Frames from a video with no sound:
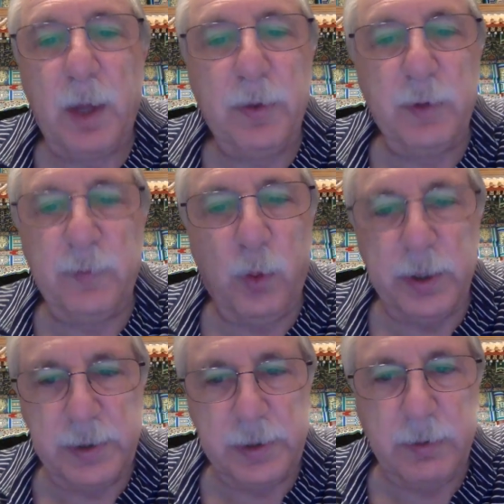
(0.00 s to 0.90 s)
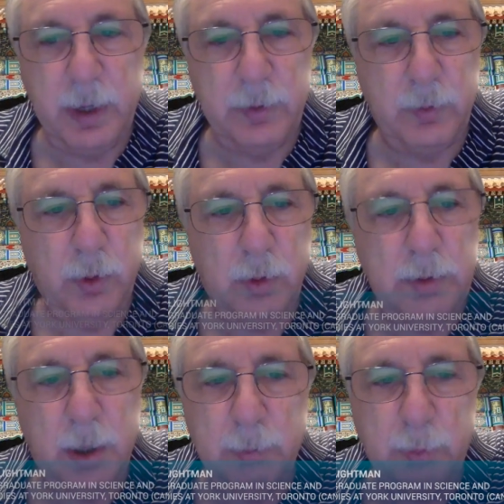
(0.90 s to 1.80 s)
Their voyages around the world
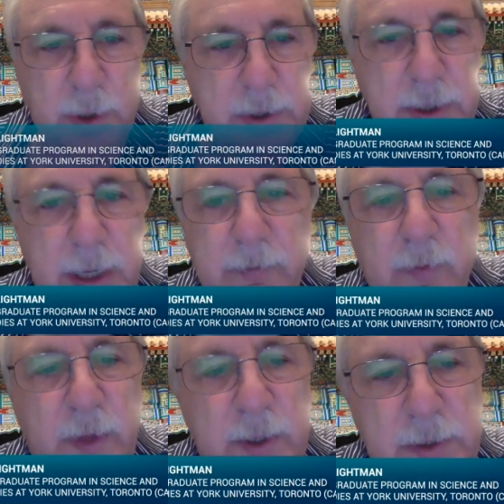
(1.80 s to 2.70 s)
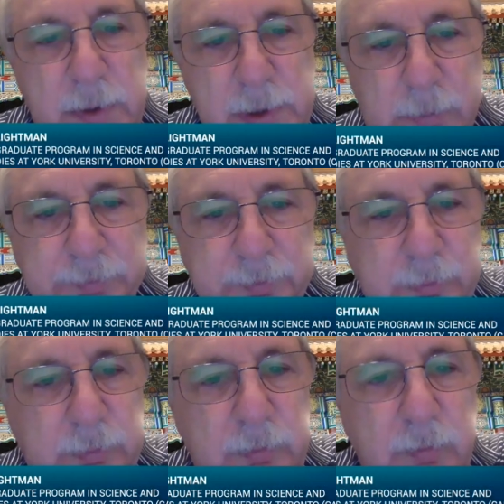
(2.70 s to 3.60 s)
on British naval vessels,
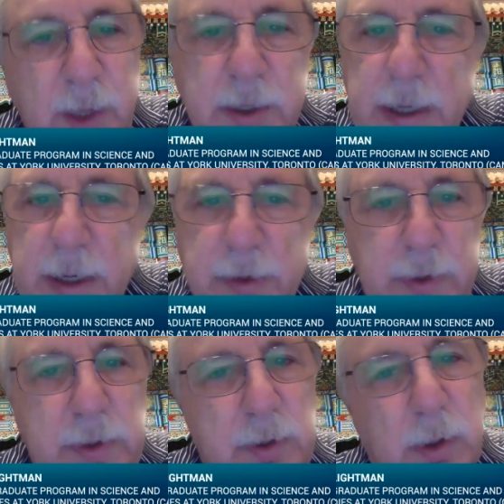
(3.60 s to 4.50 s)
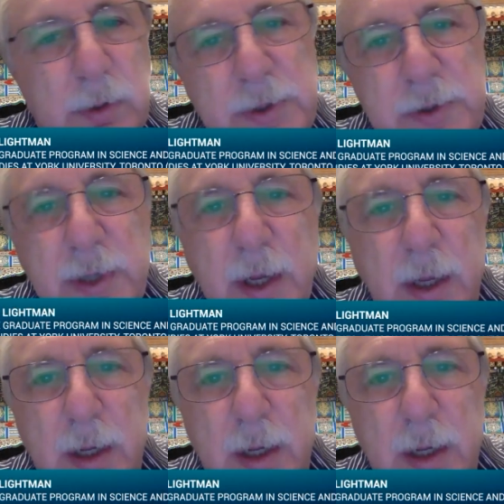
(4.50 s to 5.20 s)
encountering new cultures,